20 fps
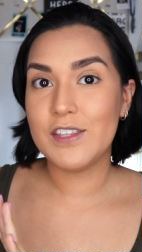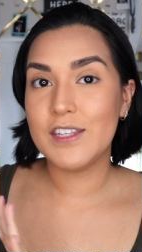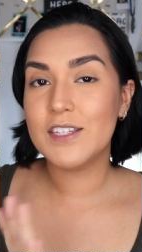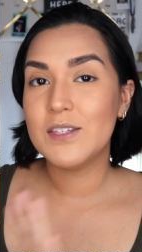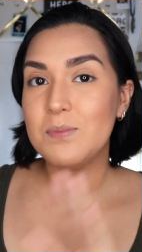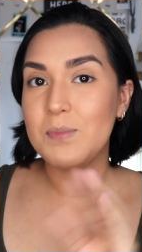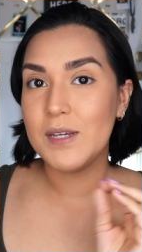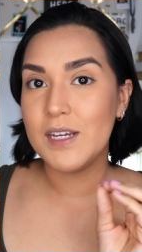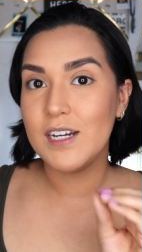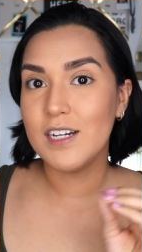of
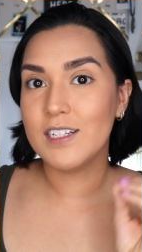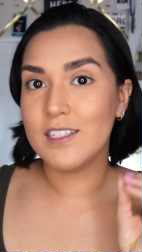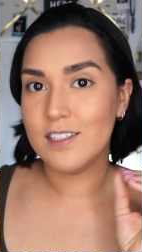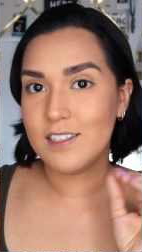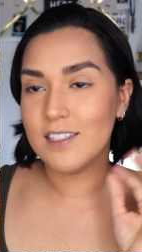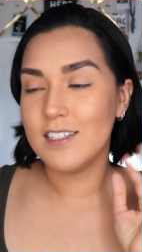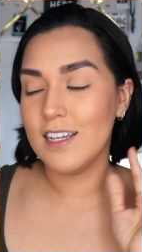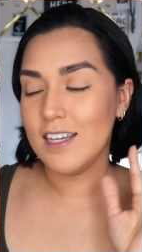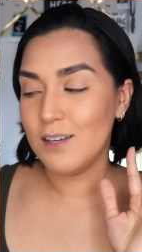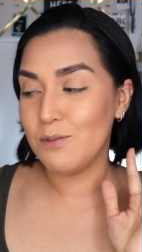this
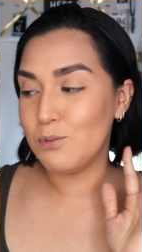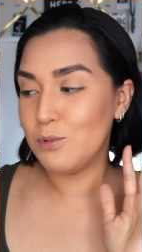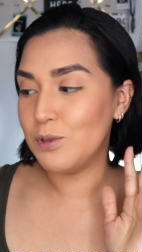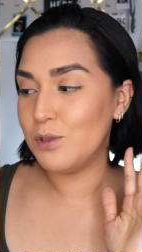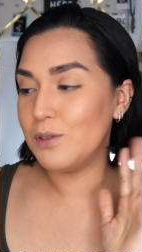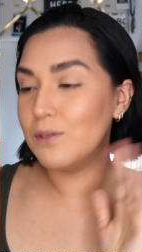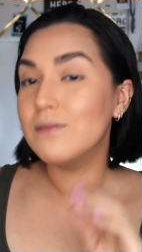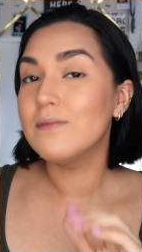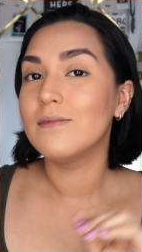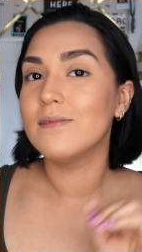because it
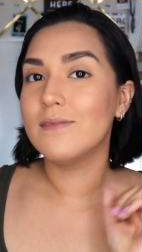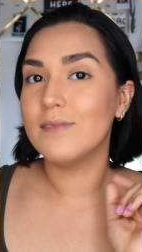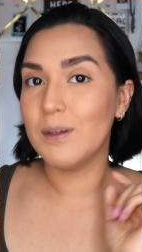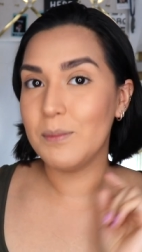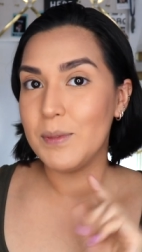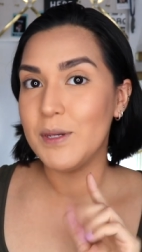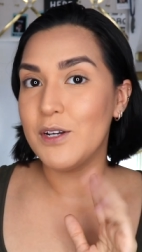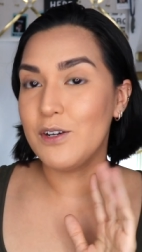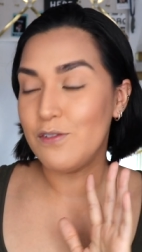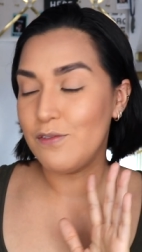will
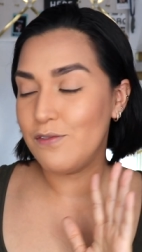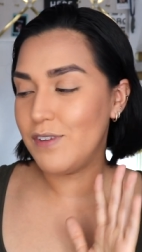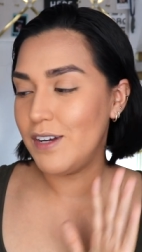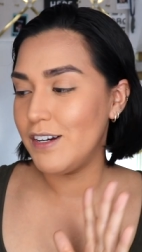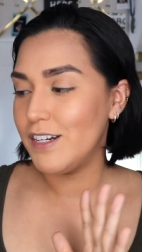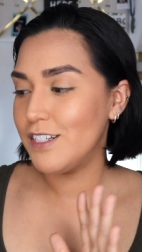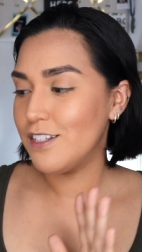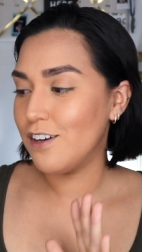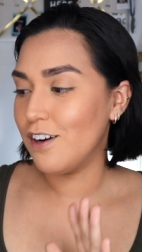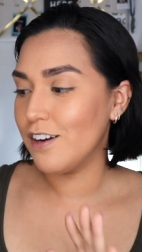appear
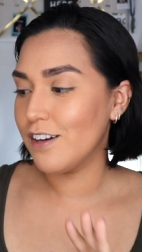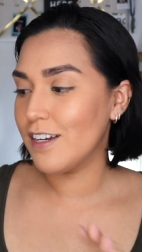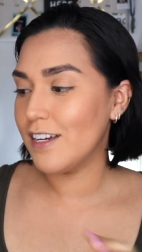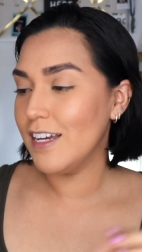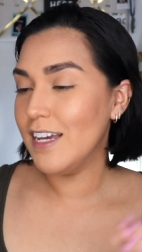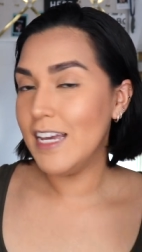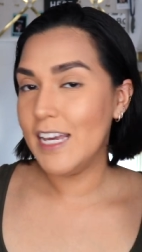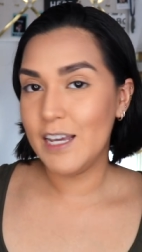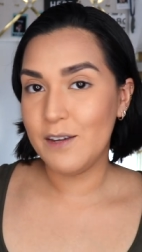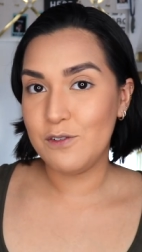very dark
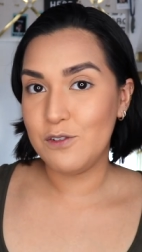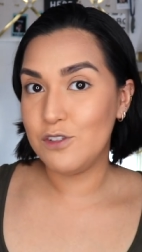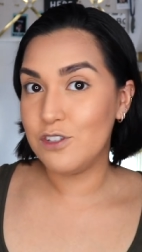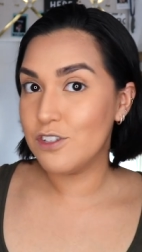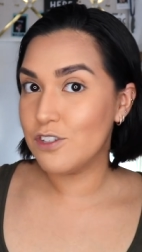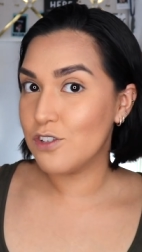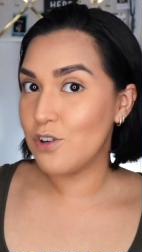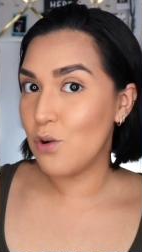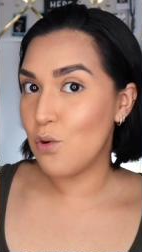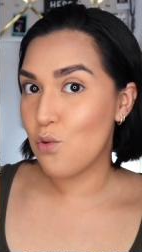if you
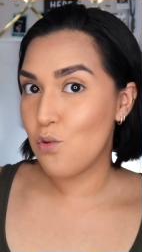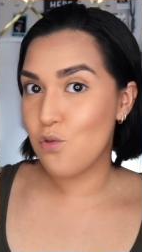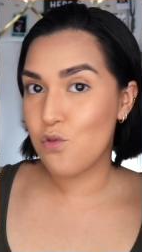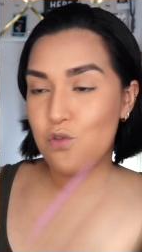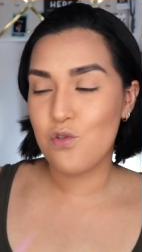just go